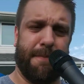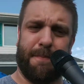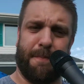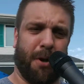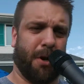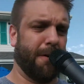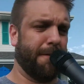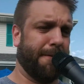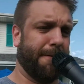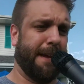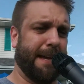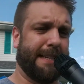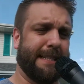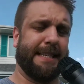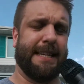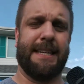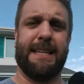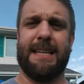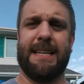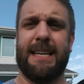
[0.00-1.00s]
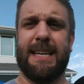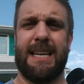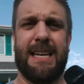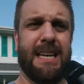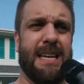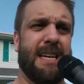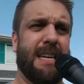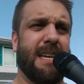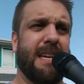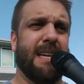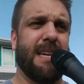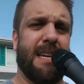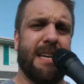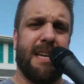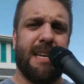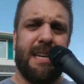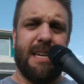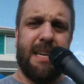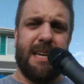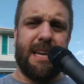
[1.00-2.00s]
Perfect.
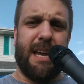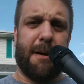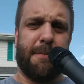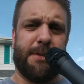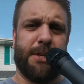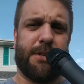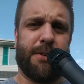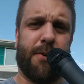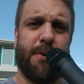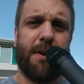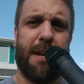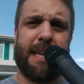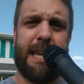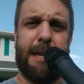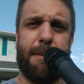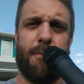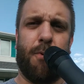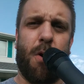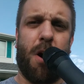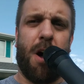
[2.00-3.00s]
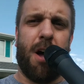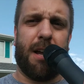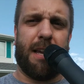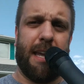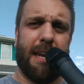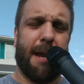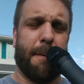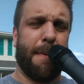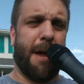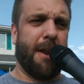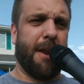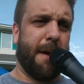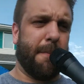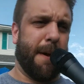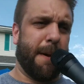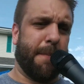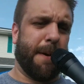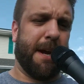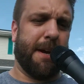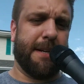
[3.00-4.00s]
I'm just going to keep walking. I'm out at
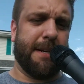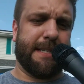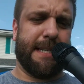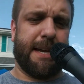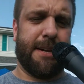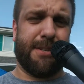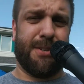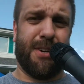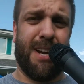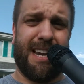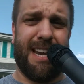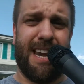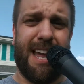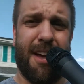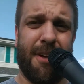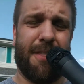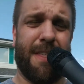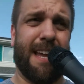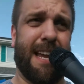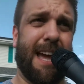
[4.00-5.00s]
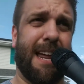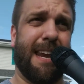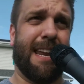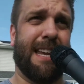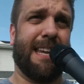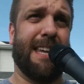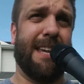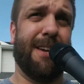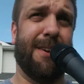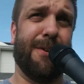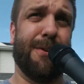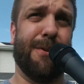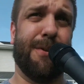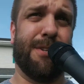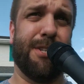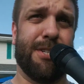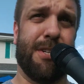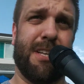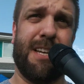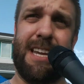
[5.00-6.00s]
my parents' house right now. They got a
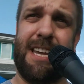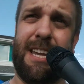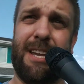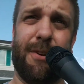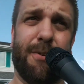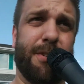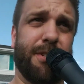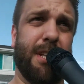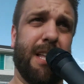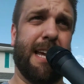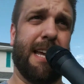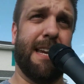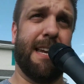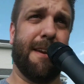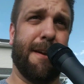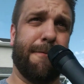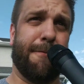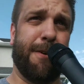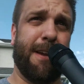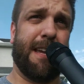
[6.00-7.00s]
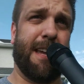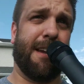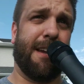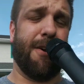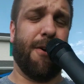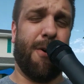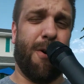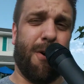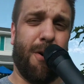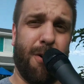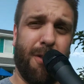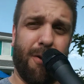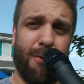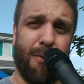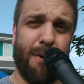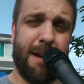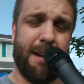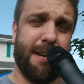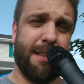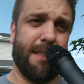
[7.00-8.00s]
huge land, and if we can go all the
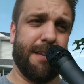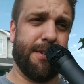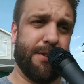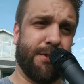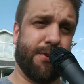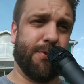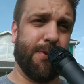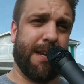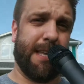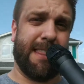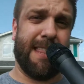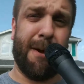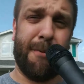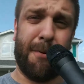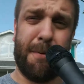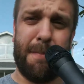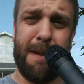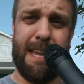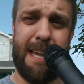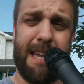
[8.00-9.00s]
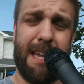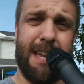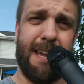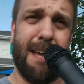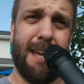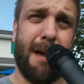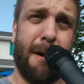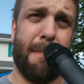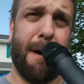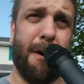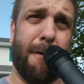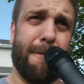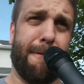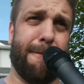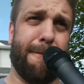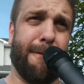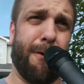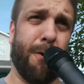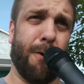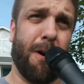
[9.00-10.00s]
way to the street, that would be about
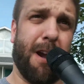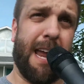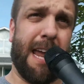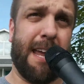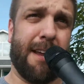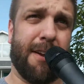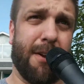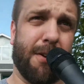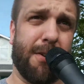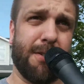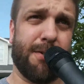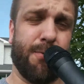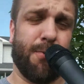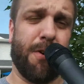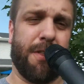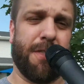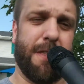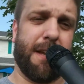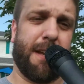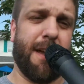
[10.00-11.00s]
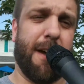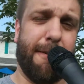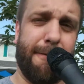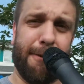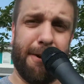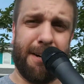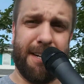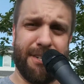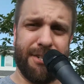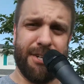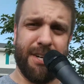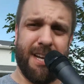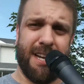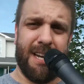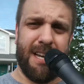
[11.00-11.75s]
4 acres worth of coverage.